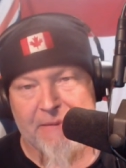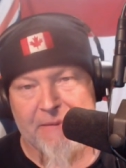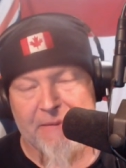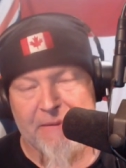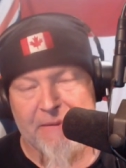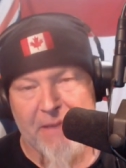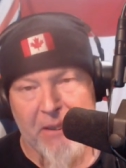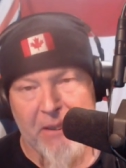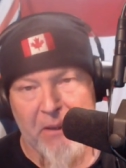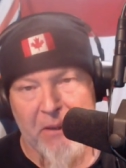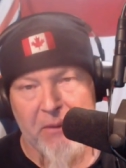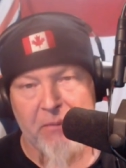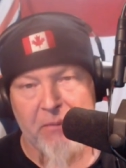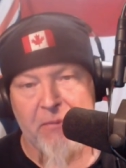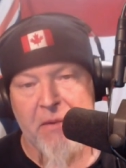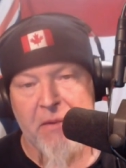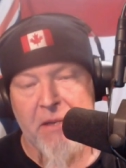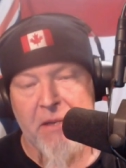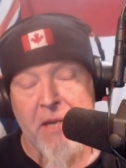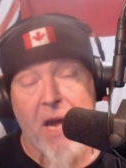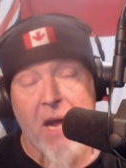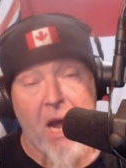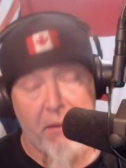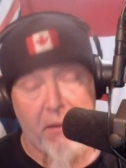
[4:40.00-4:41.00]
You know,
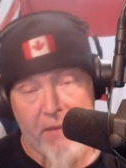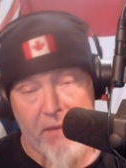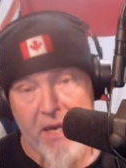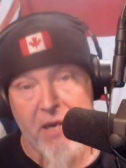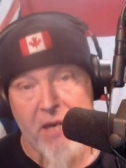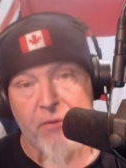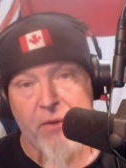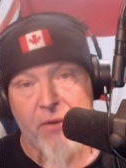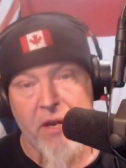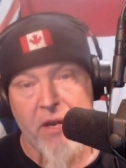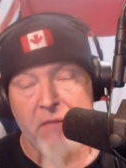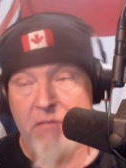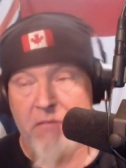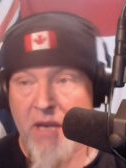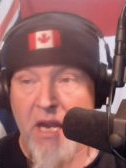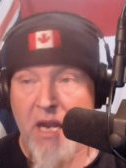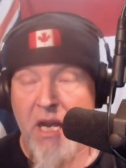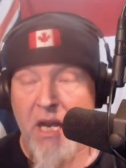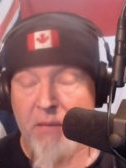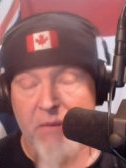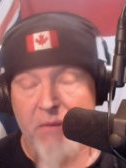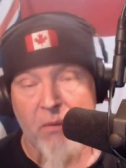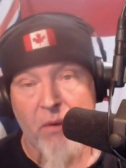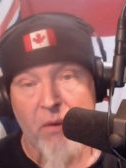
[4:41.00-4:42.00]
I'm angry.
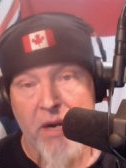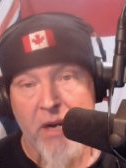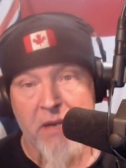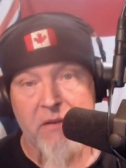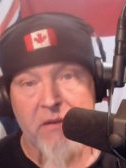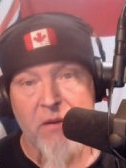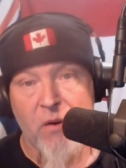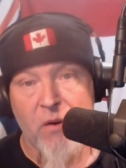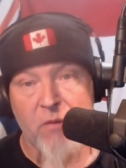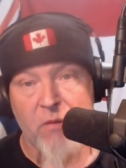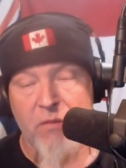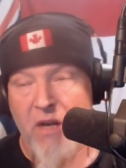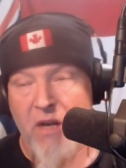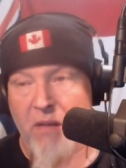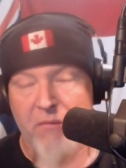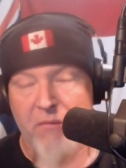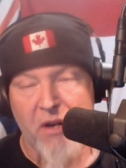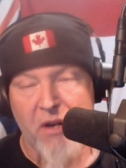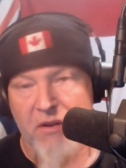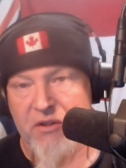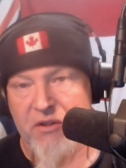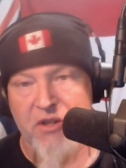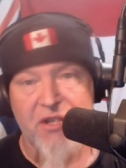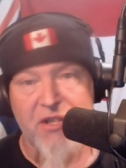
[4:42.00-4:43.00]
Yeah, I'm a white dude, but I'm
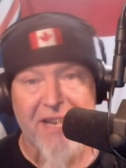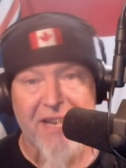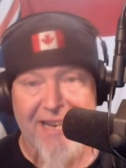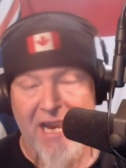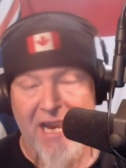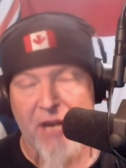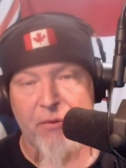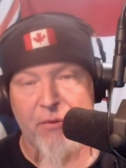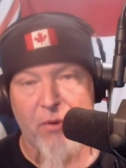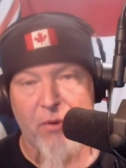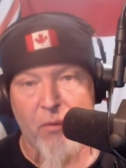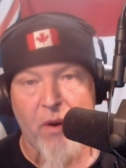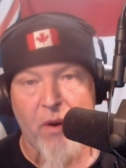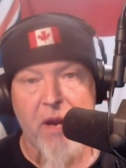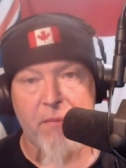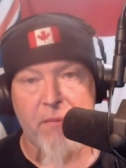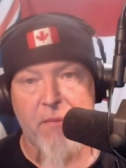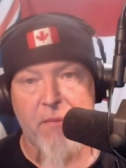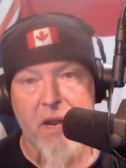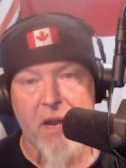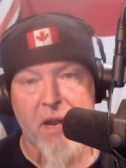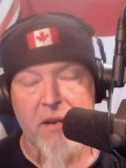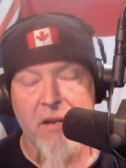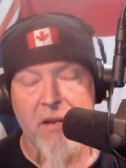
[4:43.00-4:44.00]
not just an angry
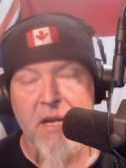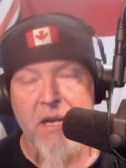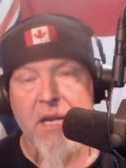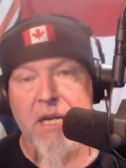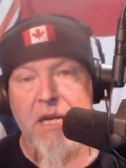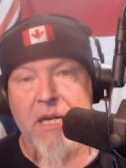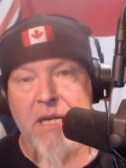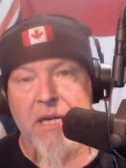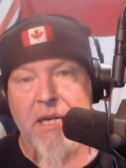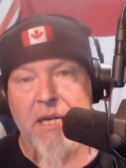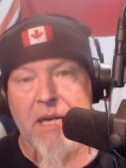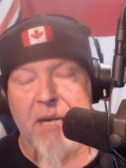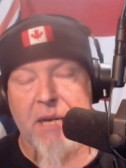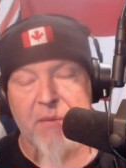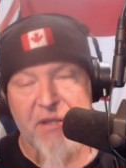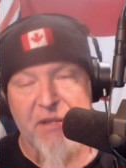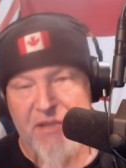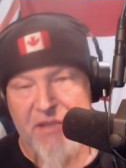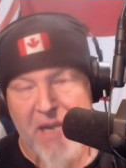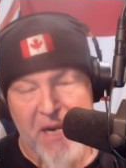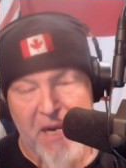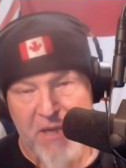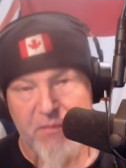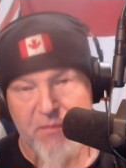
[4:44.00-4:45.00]
white man. I'm a
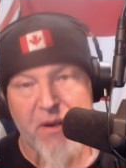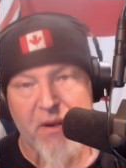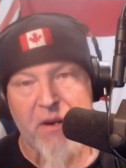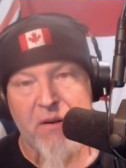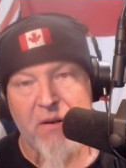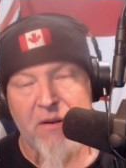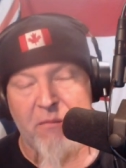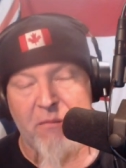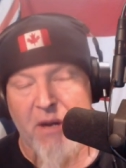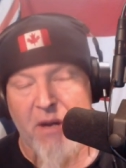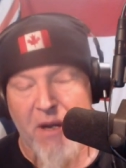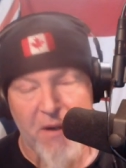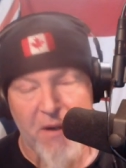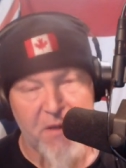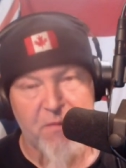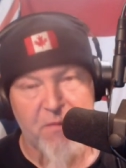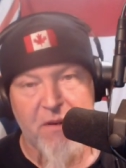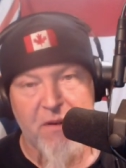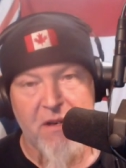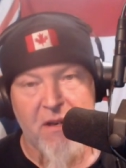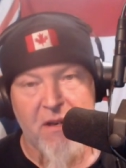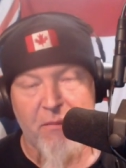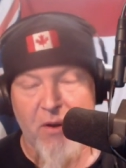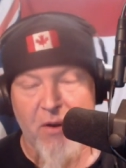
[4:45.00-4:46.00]
taxpayer and I'm a
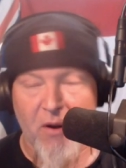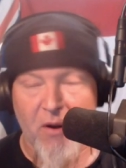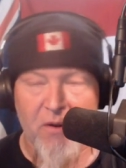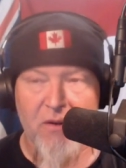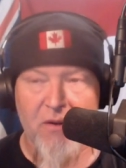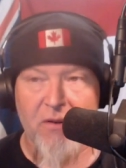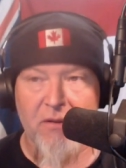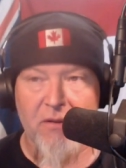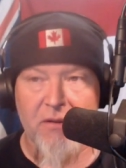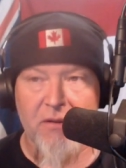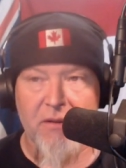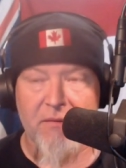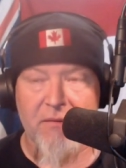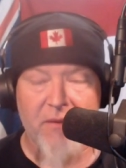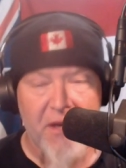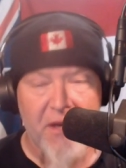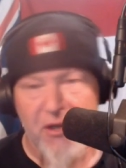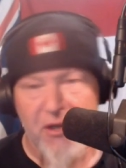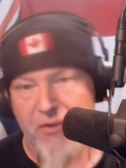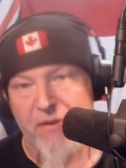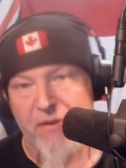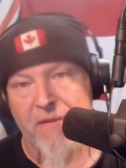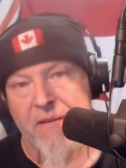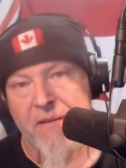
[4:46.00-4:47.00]
husband and I'm an uncle and I'm a
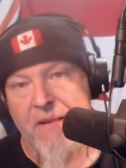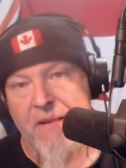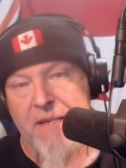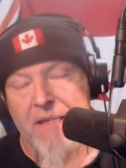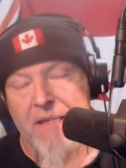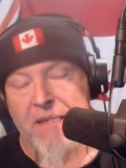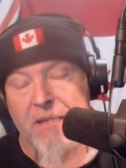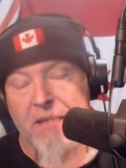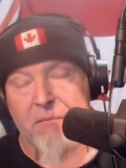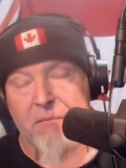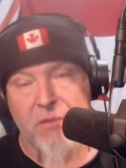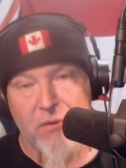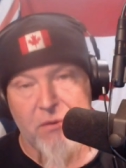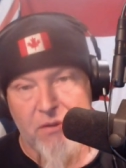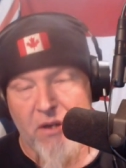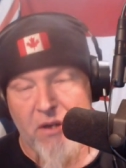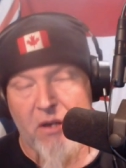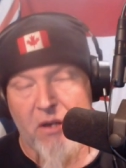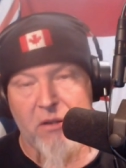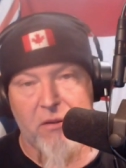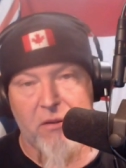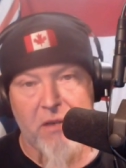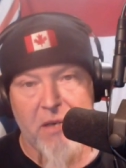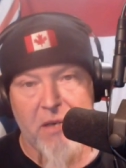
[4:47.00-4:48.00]
veteran blue
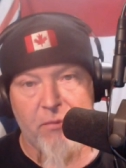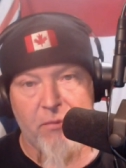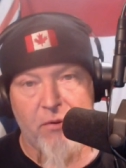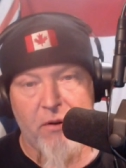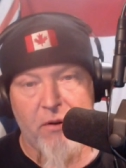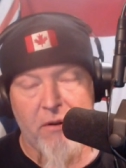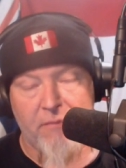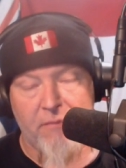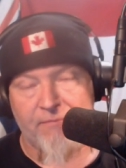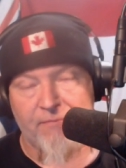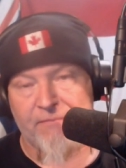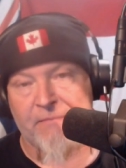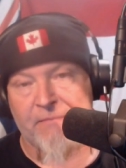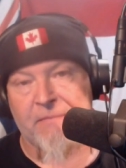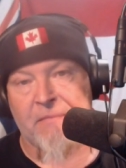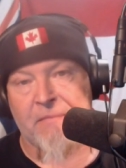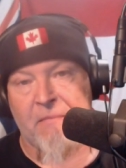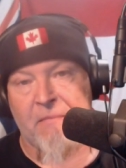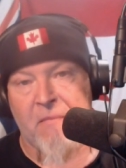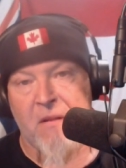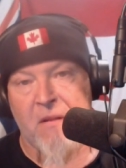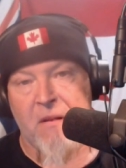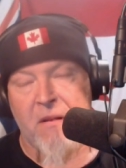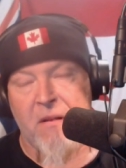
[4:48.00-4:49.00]
collar laborer.
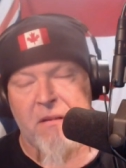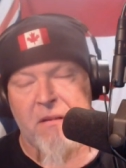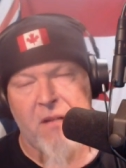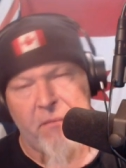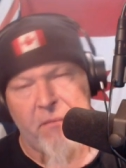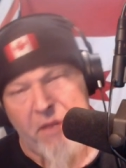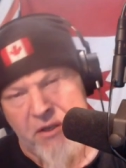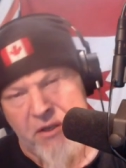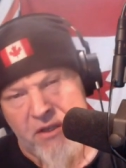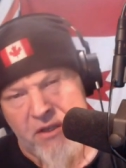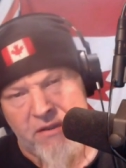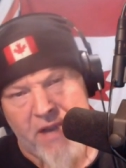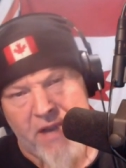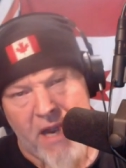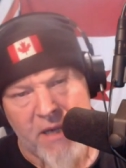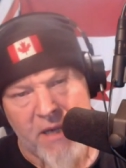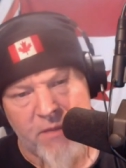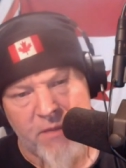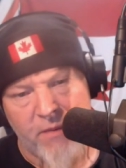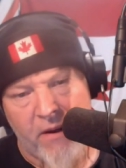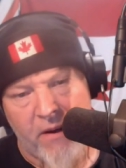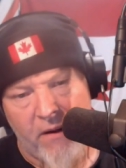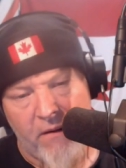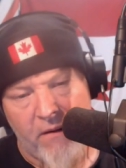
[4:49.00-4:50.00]
Did I mention
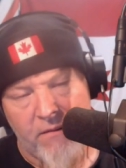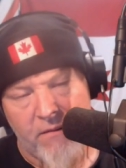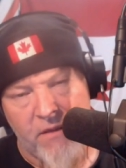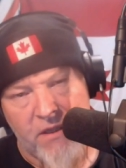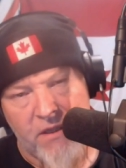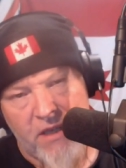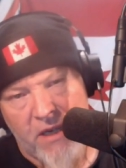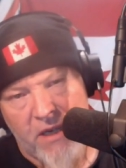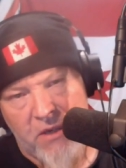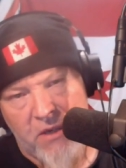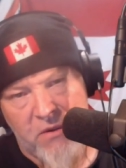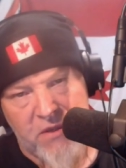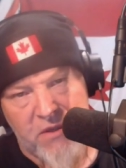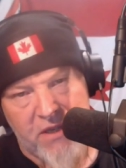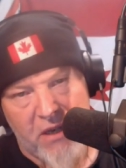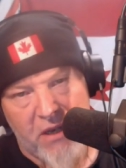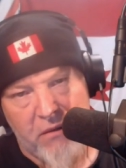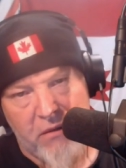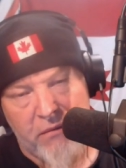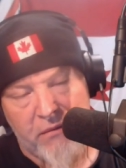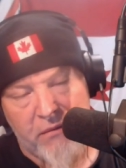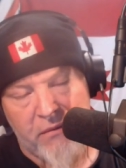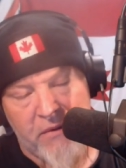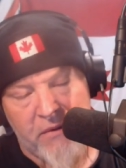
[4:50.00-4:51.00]
taxpayer, just like
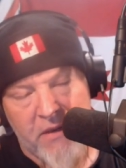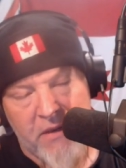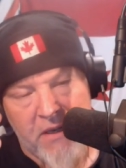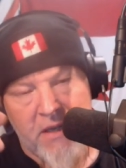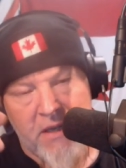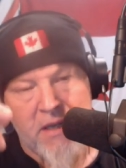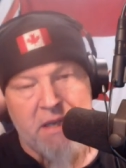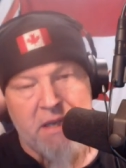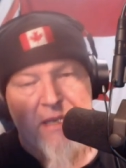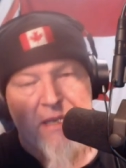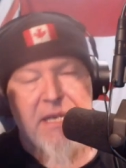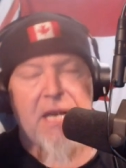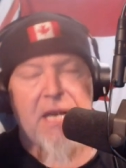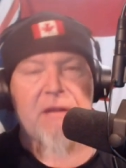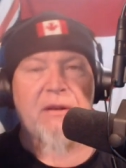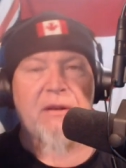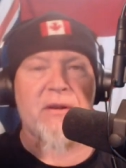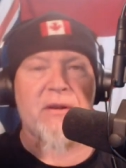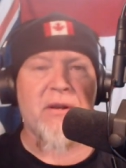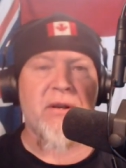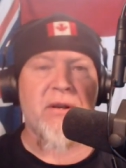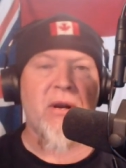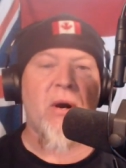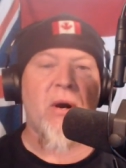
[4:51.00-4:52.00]
yourself? Yeah, there
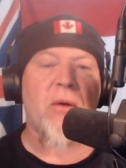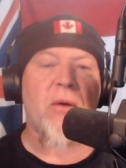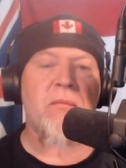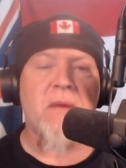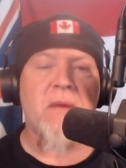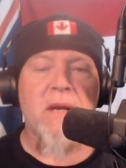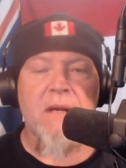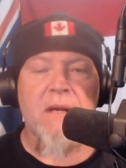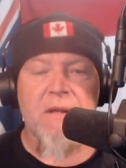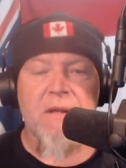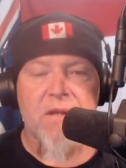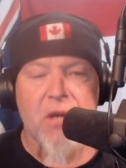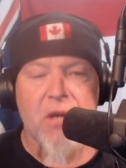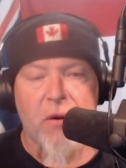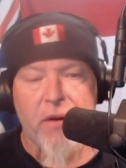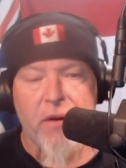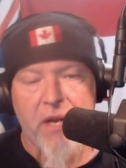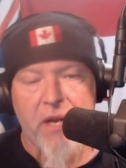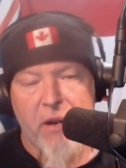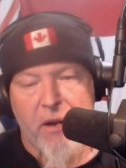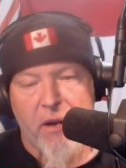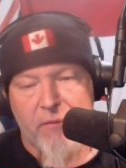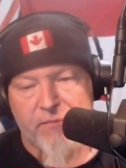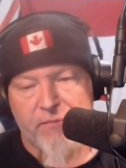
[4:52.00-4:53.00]
you go. So,
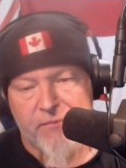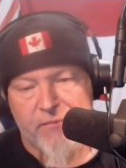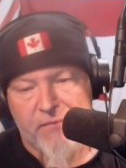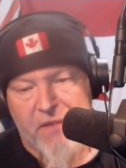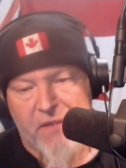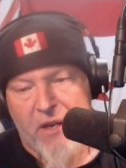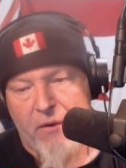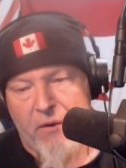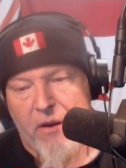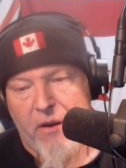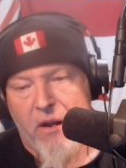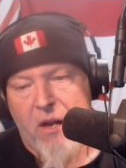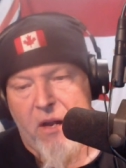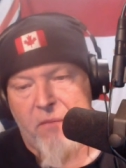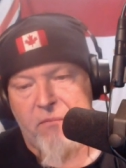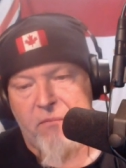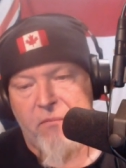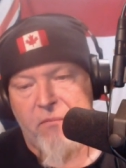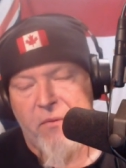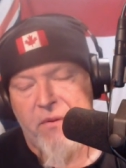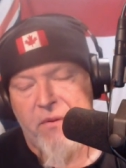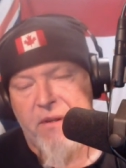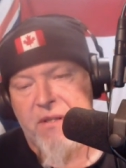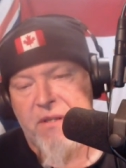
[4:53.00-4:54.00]
anyhow, carrying on
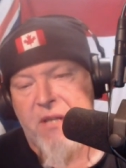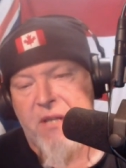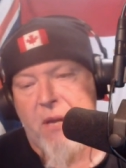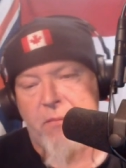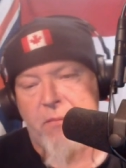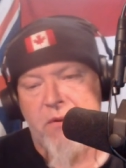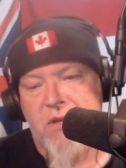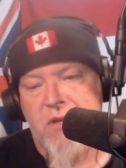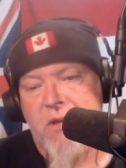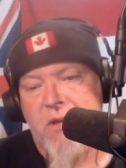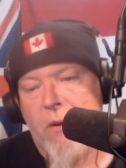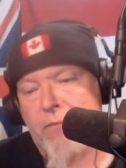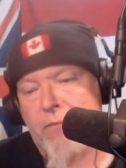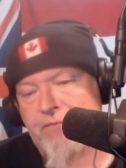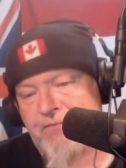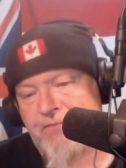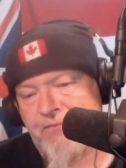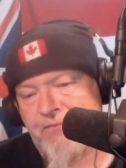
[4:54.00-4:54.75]
with this episode.